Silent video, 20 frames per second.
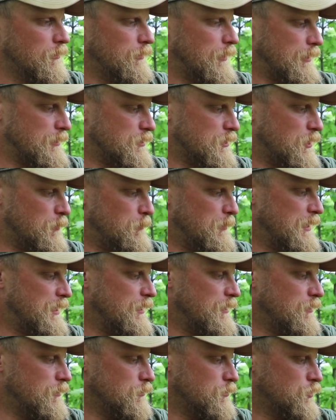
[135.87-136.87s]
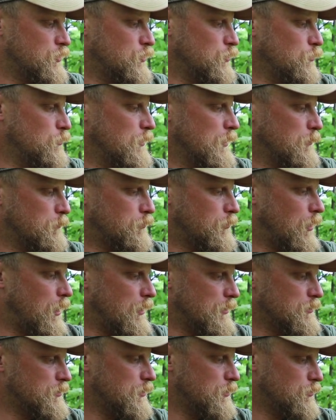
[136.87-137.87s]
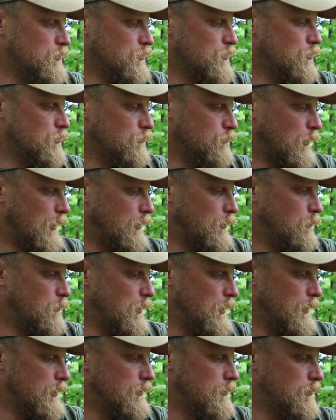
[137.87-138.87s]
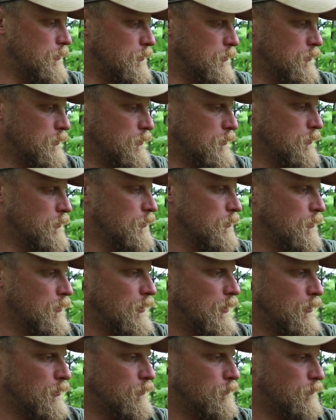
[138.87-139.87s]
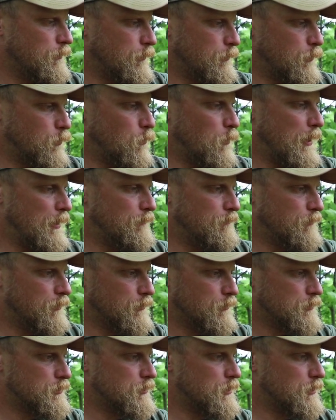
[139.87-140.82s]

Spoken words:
That's going to begin the soothing process right away. Very wet, very